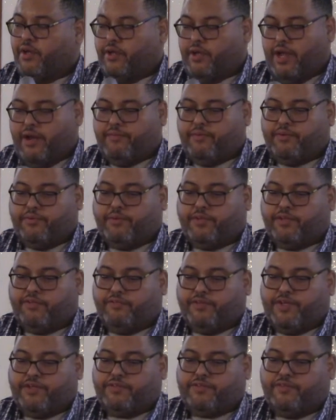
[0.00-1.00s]
Every one
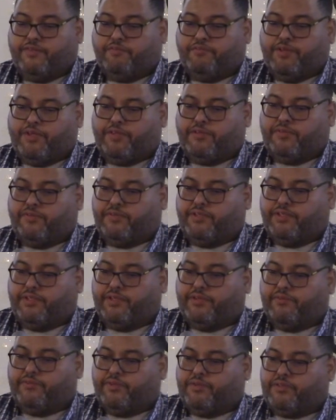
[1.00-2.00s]
of us who've been through
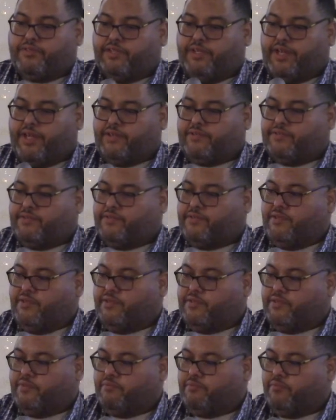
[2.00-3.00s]
deliverance and
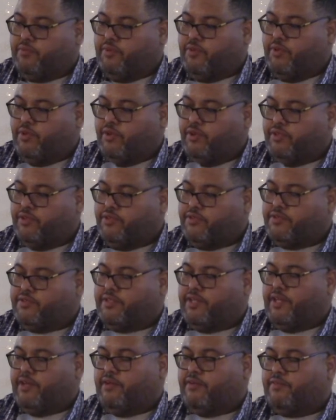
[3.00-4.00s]
exorcism
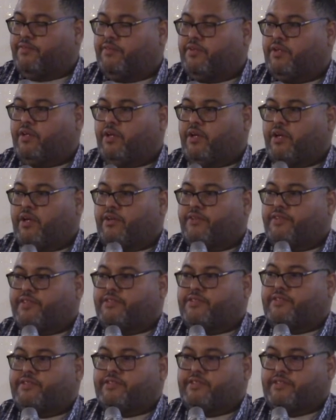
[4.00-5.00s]
yourself,
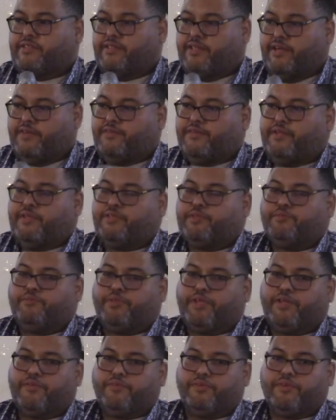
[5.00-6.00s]
this is nothing to
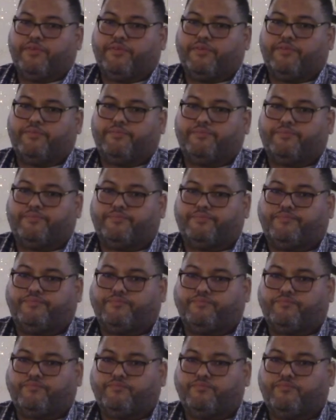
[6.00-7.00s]
play with.
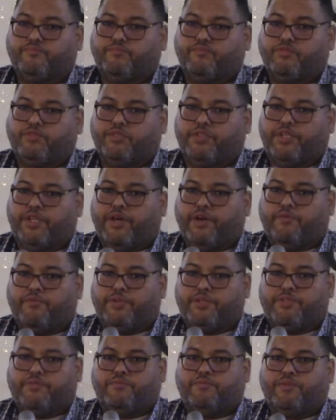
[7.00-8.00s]
You know,
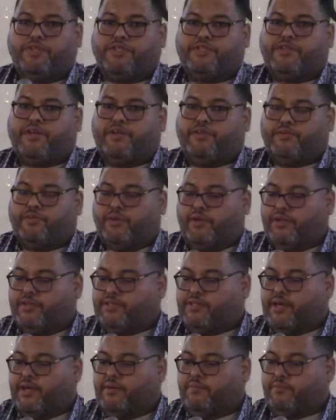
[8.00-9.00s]
we, we tell you all the
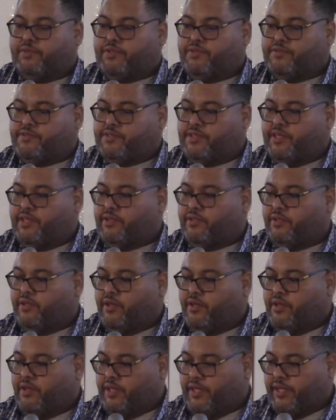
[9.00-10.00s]
time when you sit
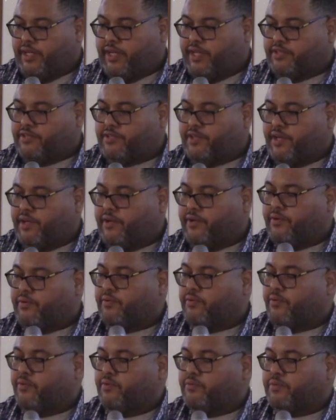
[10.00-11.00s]
in that chair
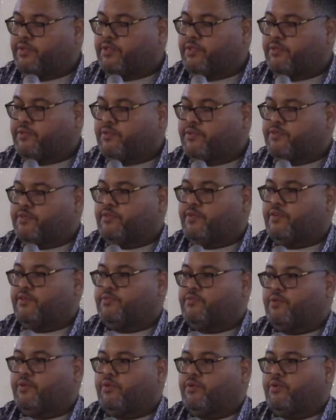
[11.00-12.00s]
or when the Lord
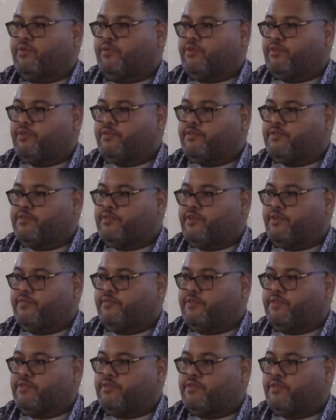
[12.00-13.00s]
starts working on you in
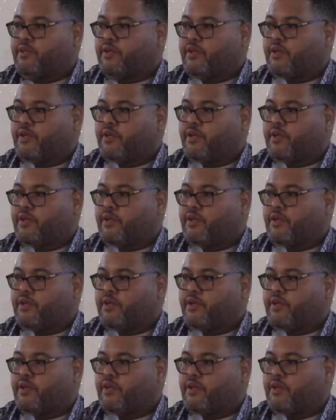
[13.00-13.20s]
service,